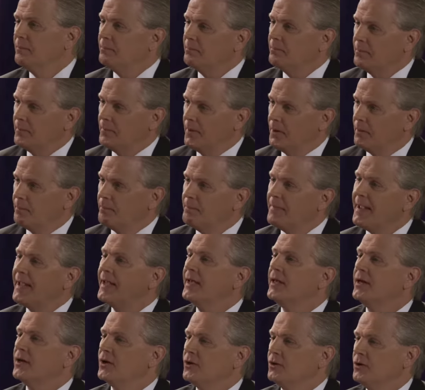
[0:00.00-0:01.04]
you know,
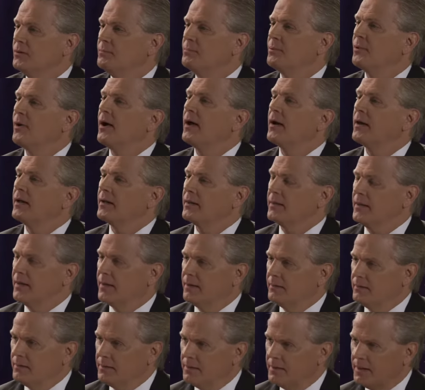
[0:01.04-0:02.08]
making a good product
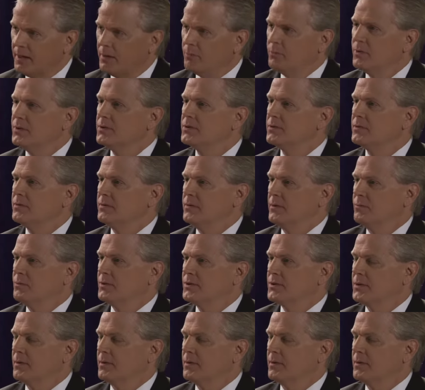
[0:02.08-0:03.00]
that was